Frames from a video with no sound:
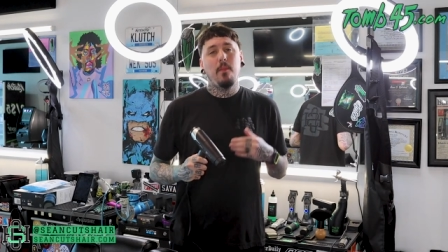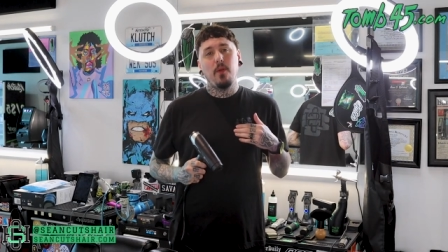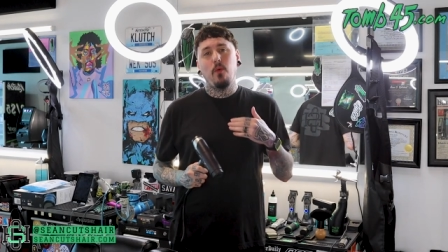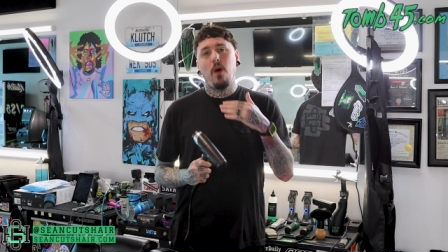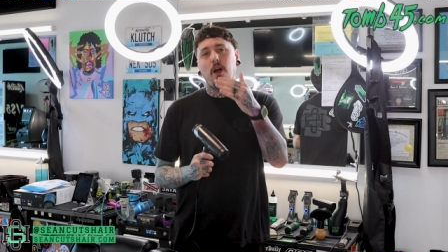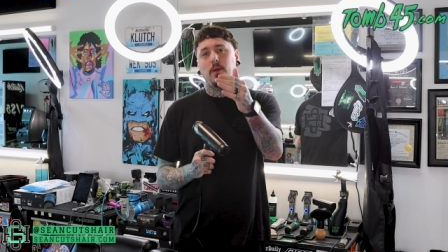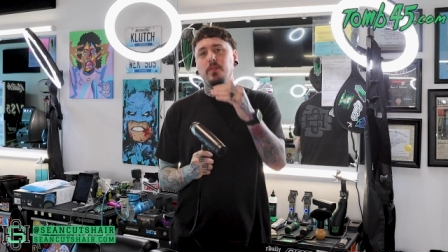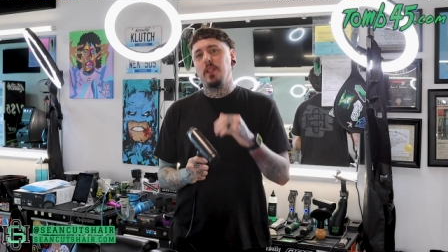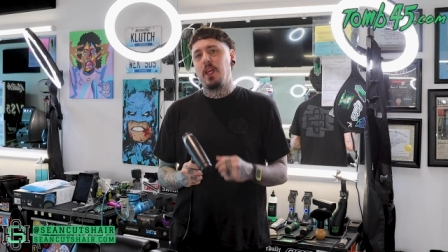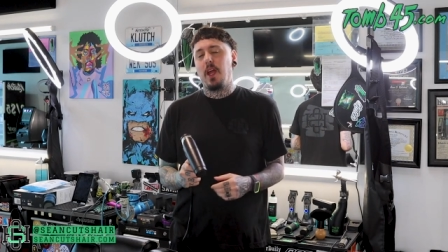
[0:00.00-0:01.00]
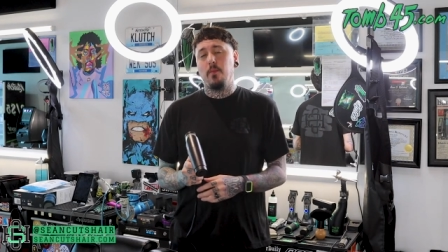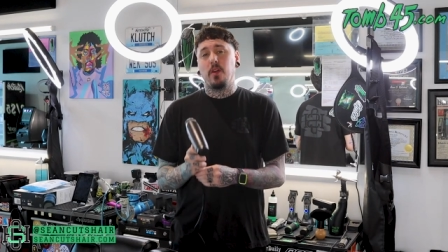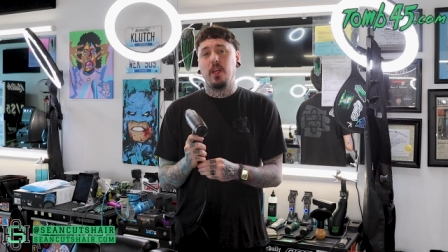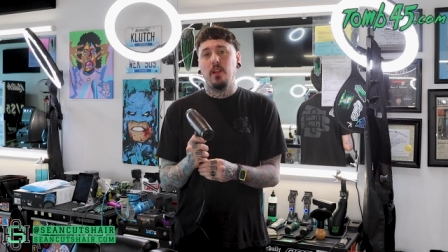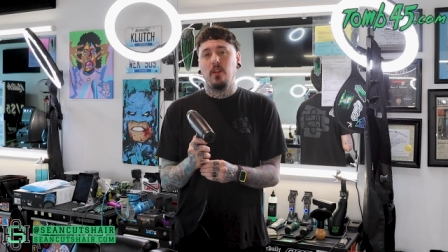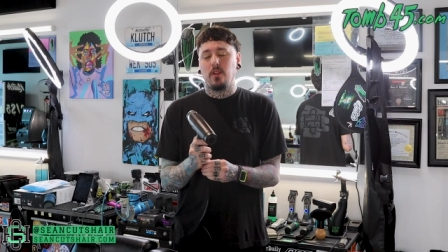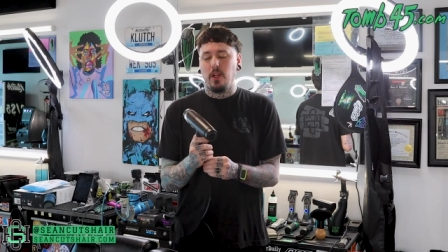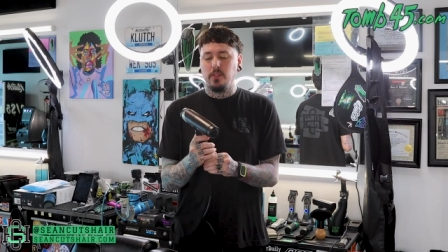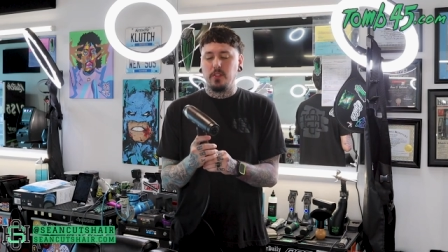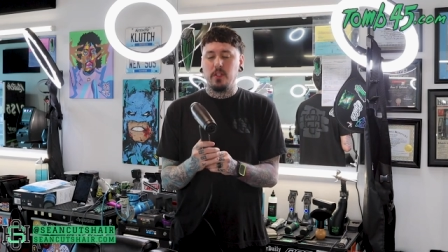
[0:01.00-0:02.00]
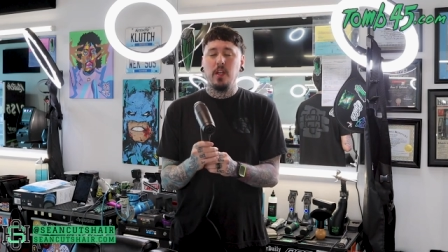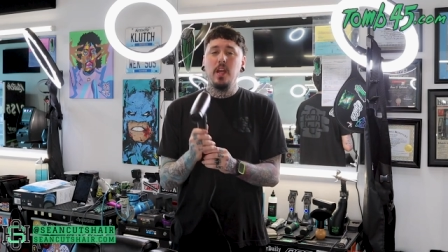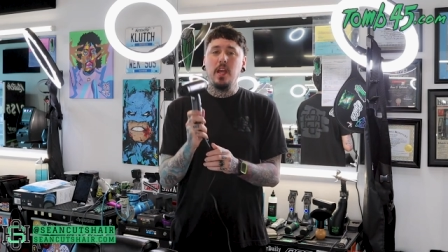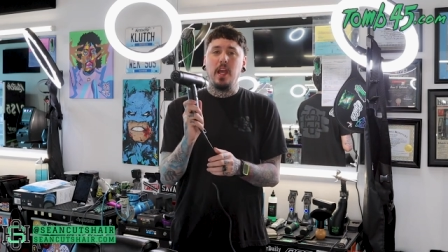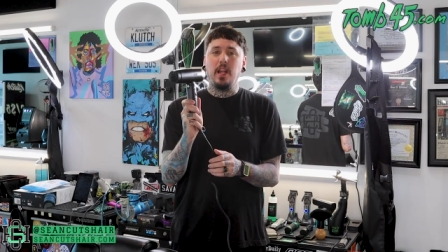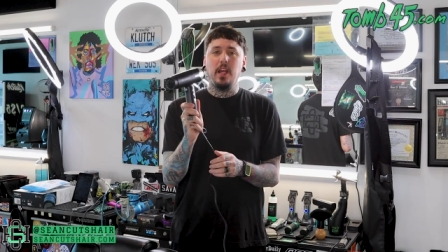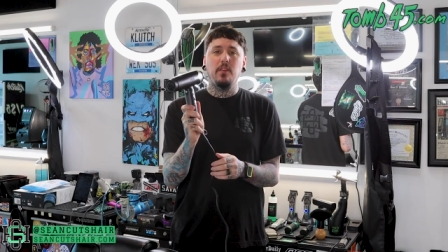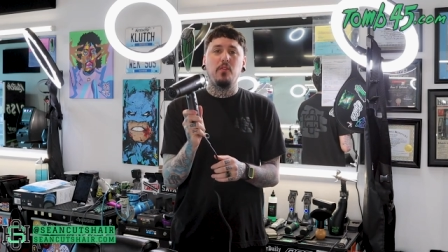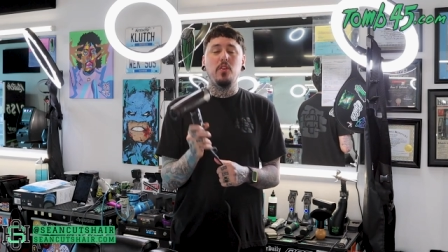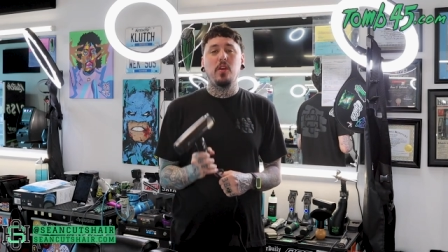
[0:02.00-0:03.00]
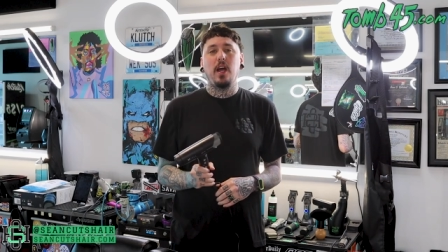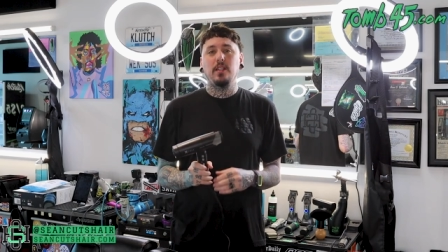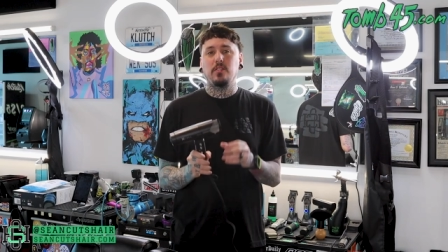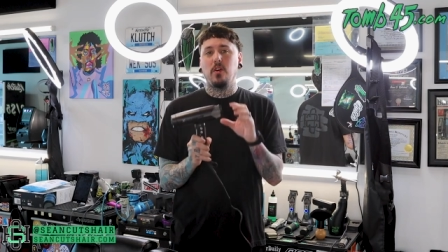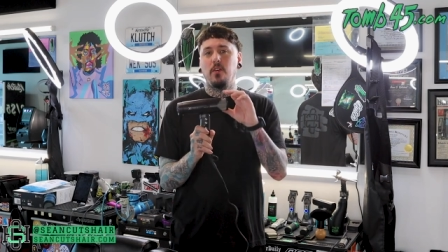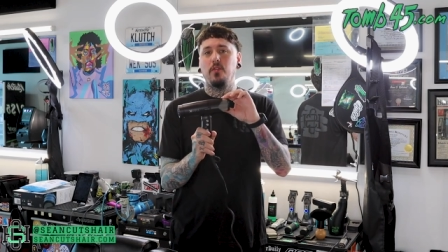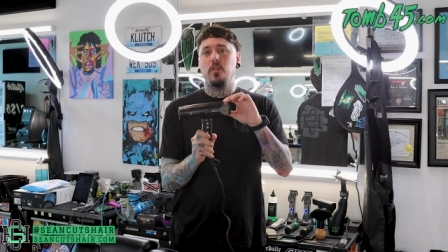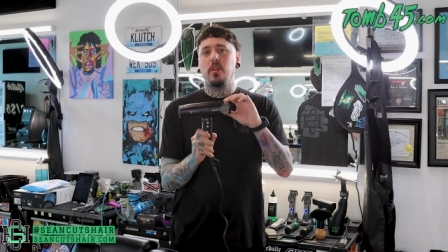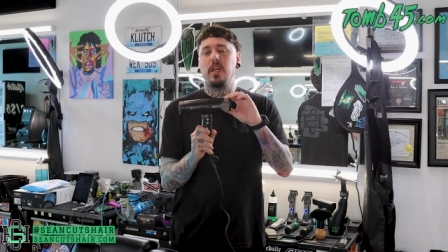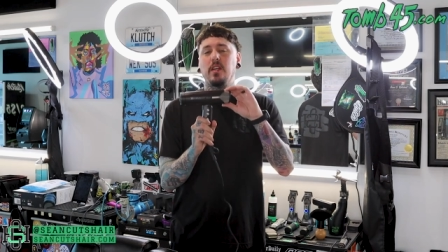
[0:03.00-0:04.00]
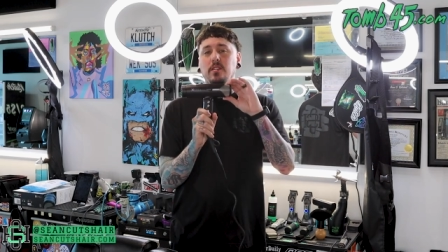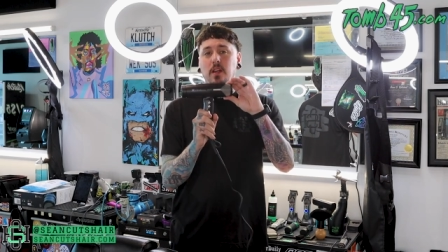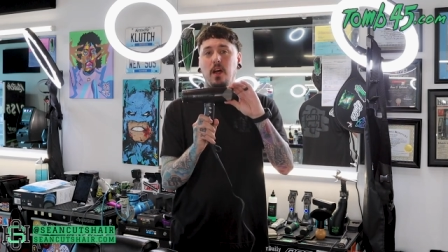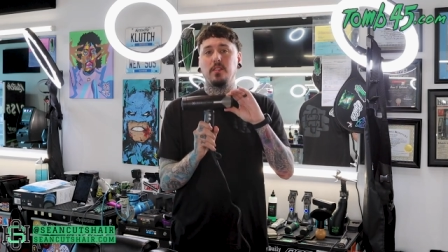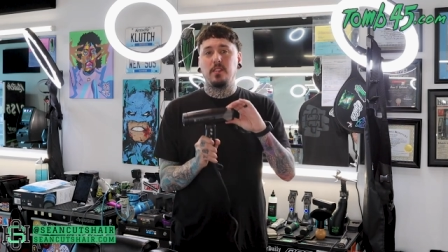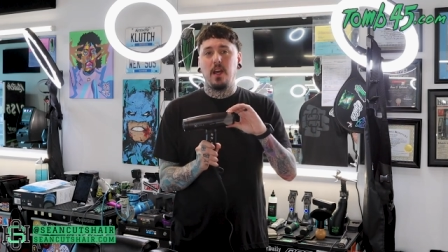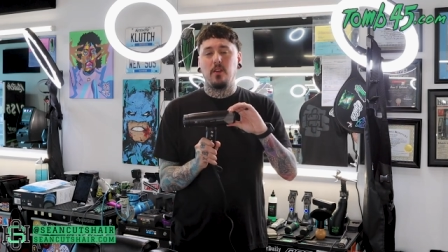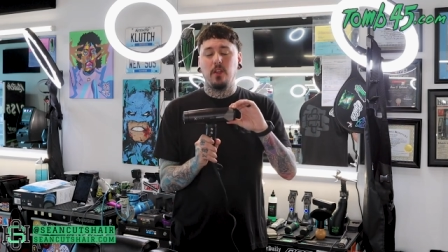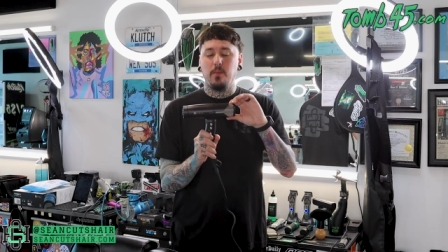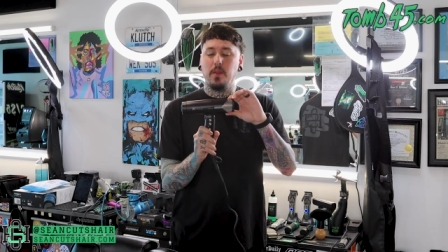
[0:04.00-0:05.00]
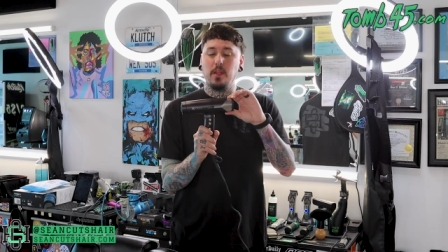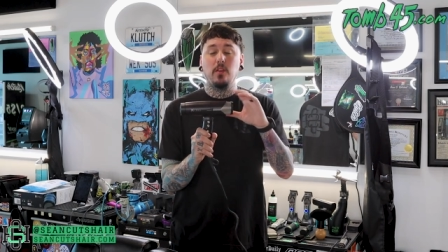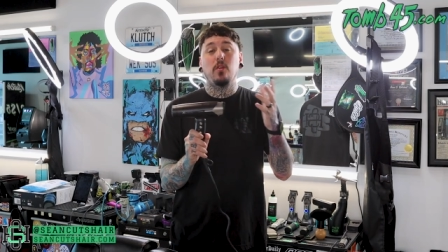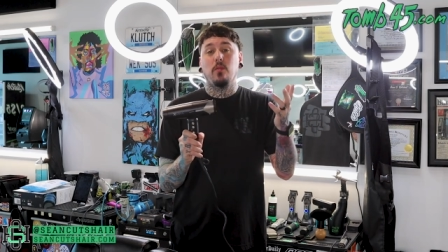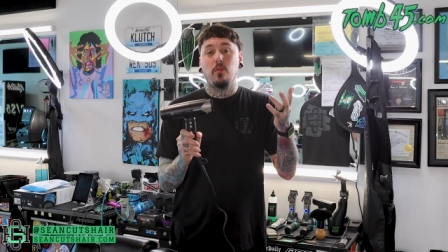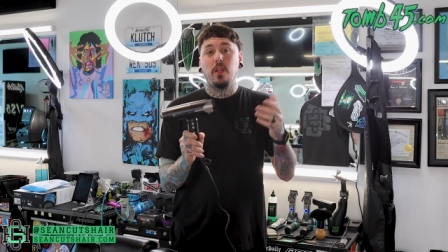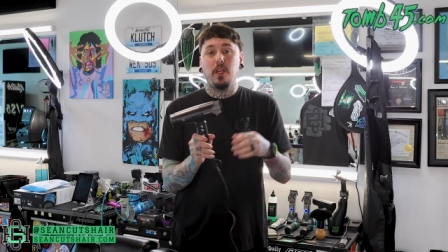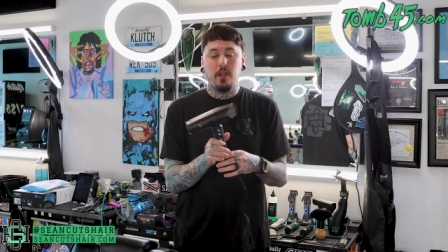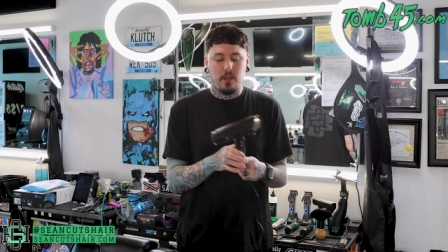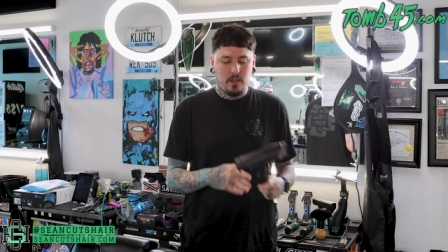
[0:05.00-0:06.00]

I'm gonna walk up to the camera, get a little closer, and hit it for you guys, so hopefully you can get a sound clip that you can really hear.